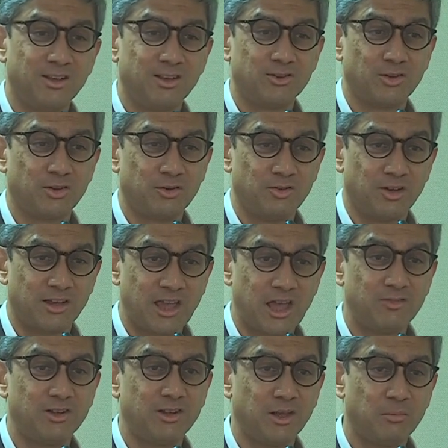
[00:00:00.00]
sort of a
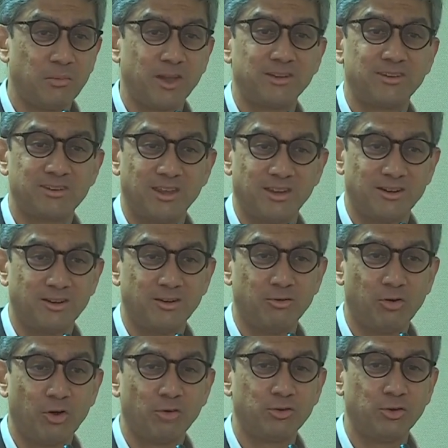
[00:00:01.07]
cavalier mindset
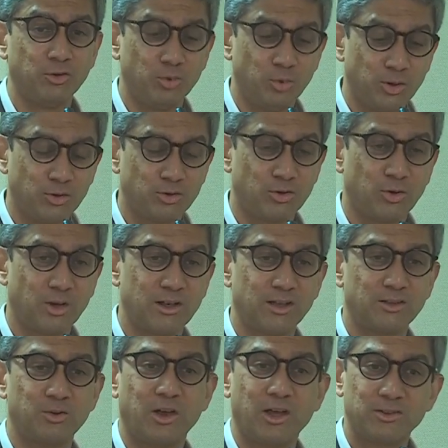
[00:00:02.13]
involved in doing so. I'd
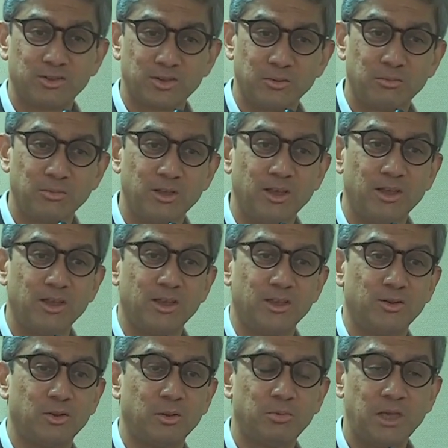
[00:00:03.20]
like to ask him,
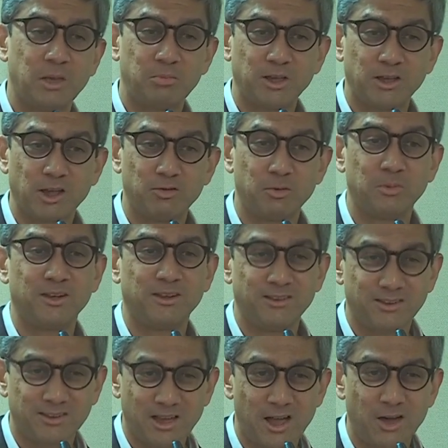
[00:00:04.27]
you know, the PAP government in
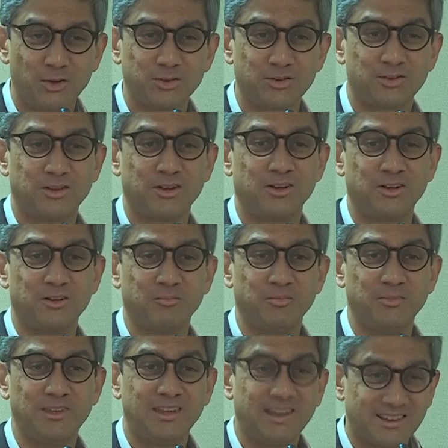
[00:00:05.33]
this house uh,
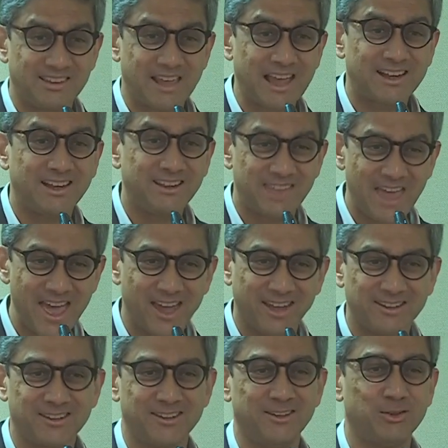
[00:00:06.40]
did exactly
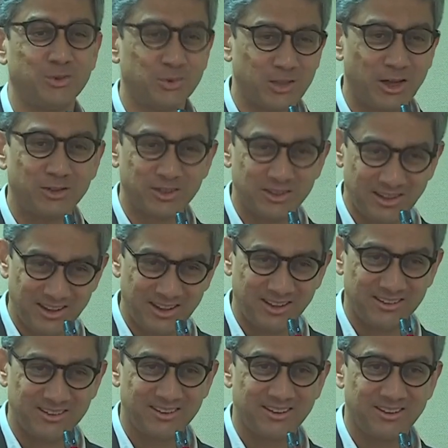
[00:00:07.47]
that in
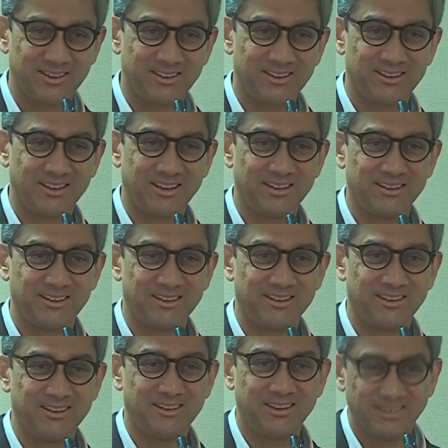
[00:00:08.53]
2008, and
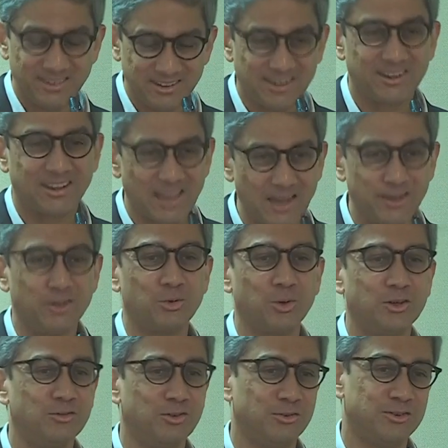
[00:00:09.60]
they did it again in
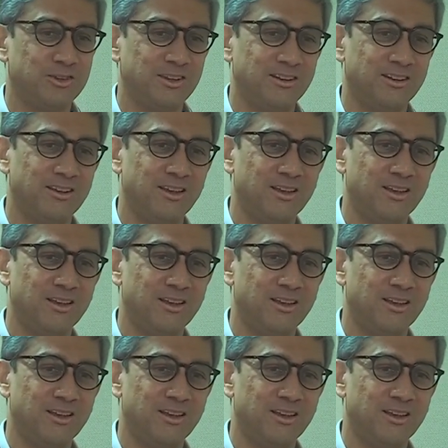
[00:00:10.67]
2015.